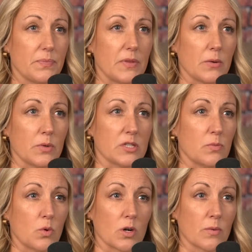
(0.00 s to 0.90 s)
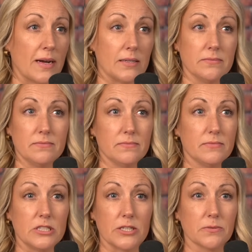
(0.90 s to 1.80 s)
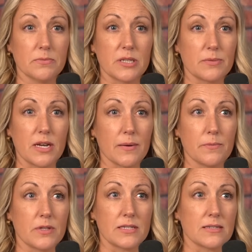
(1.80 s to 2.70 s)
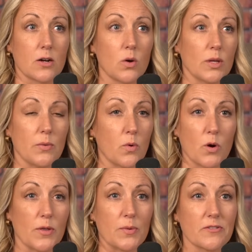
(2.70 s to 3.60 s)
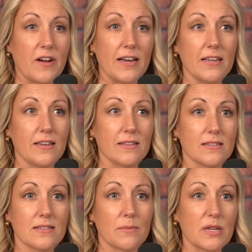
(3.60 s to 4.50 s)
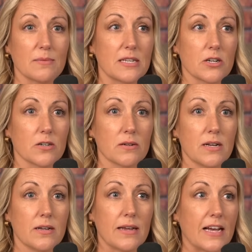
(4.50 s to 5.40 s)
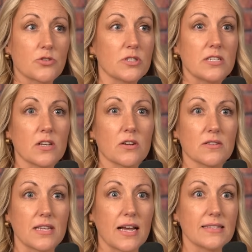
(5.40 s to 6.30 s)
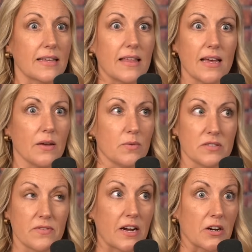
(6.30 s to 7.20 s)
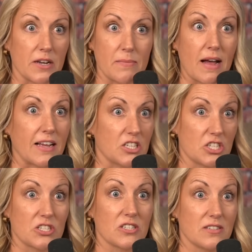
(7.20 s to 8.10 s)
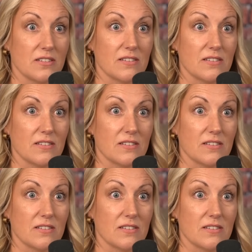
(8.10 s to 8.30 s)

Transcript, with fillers: it was more, well, you know, sometimes this is a holy war that we're fighting, and sometimes there are casualties on all sides. Like that, it was very much